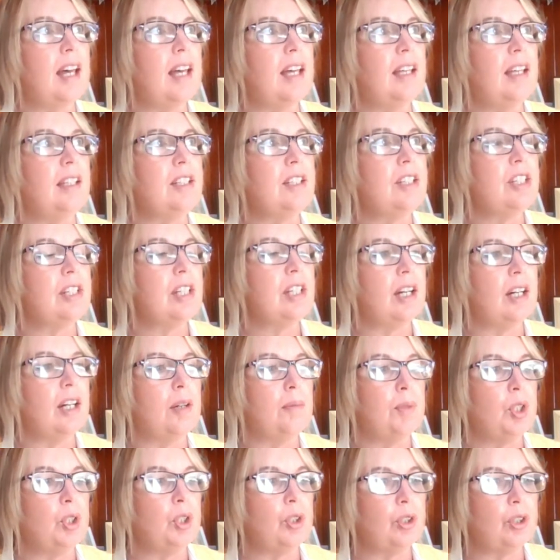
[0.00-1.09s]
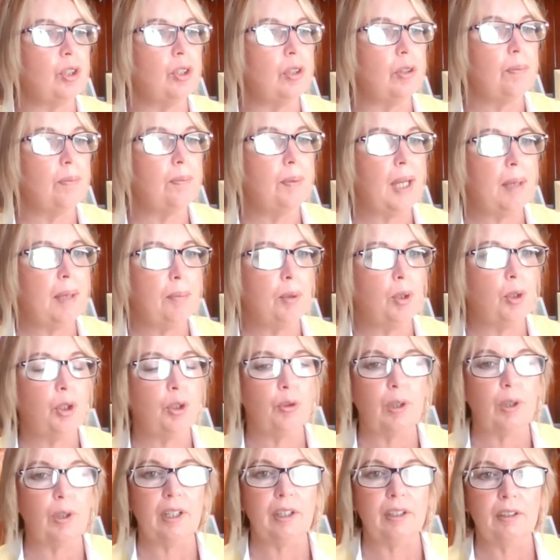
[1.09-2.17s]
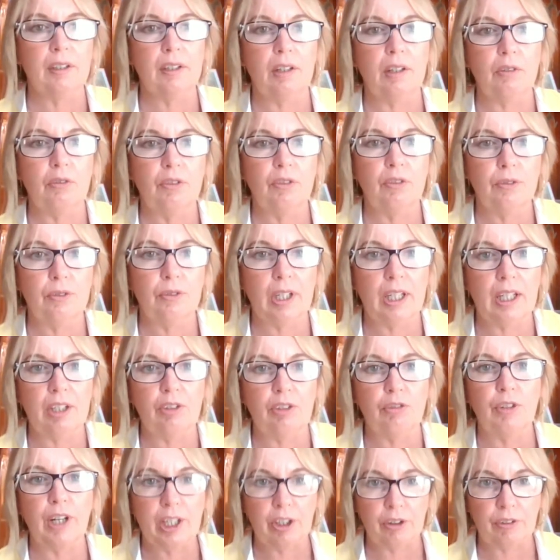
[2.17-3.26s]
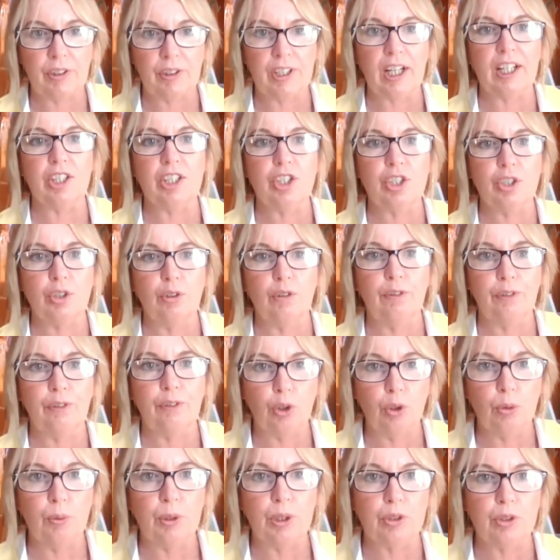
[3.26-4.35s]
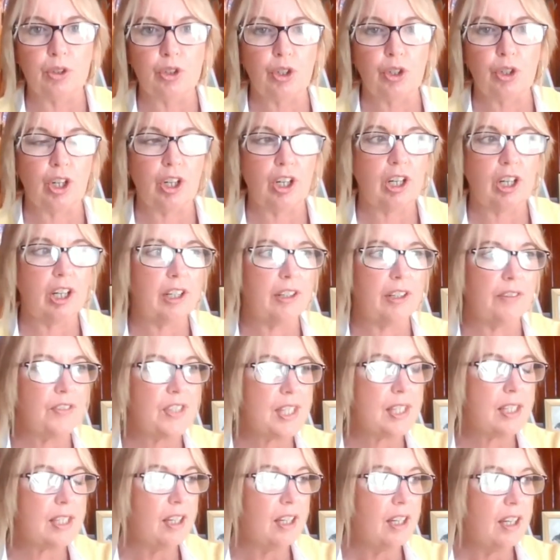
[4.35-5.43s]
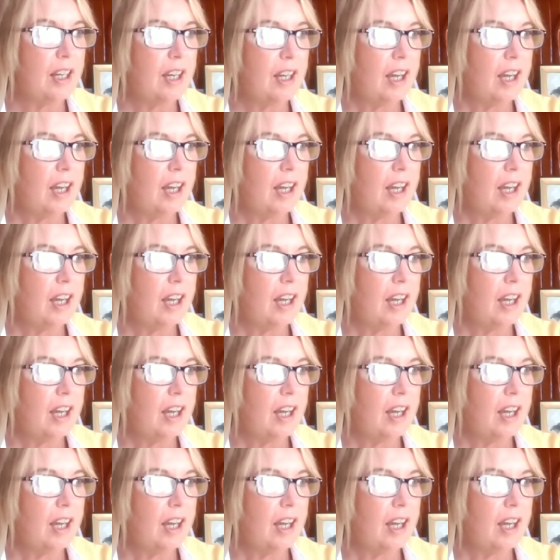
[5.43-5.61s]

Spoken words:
that, people who are in recreational four-wheel drives,